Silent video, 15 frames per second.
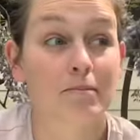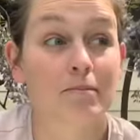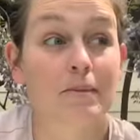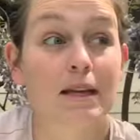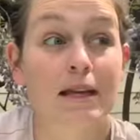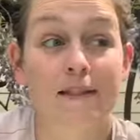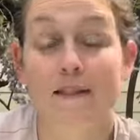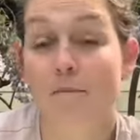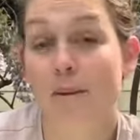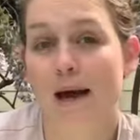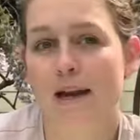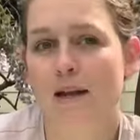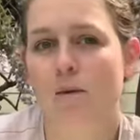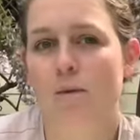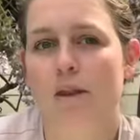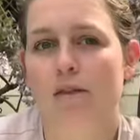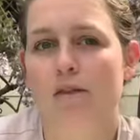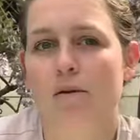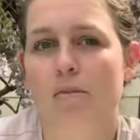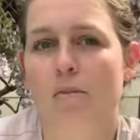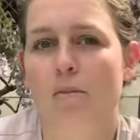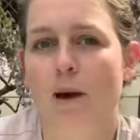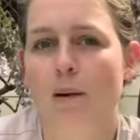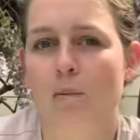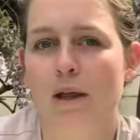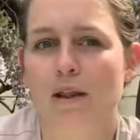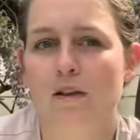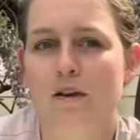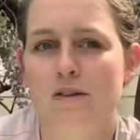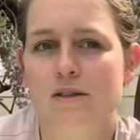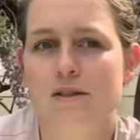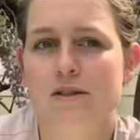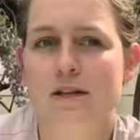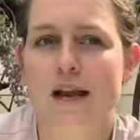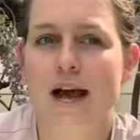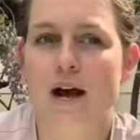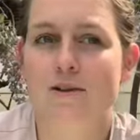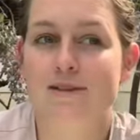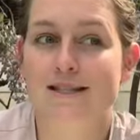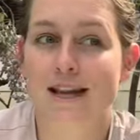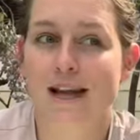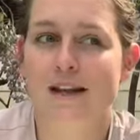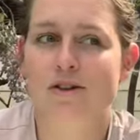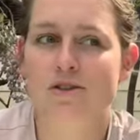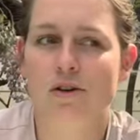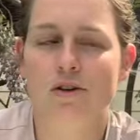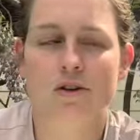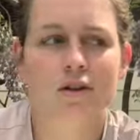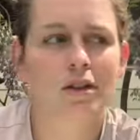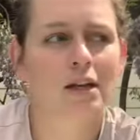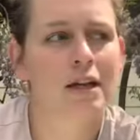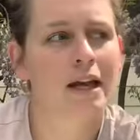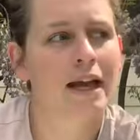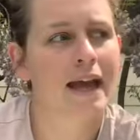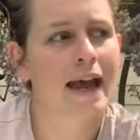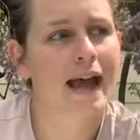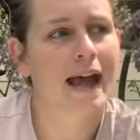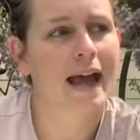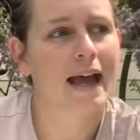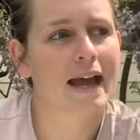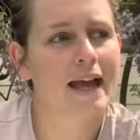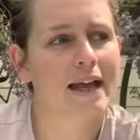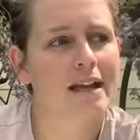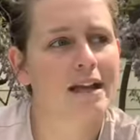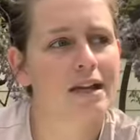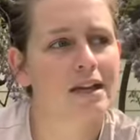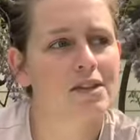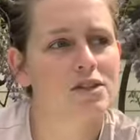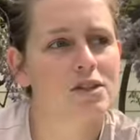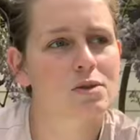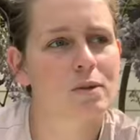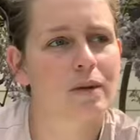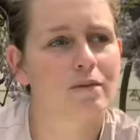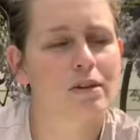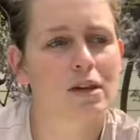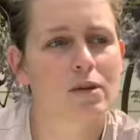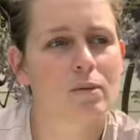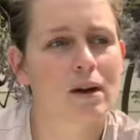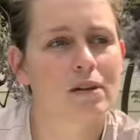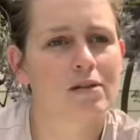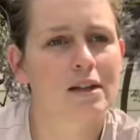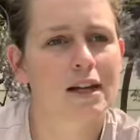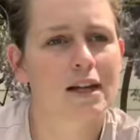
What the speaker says: in the paddock with them when we lost our second dog, and he just went really well.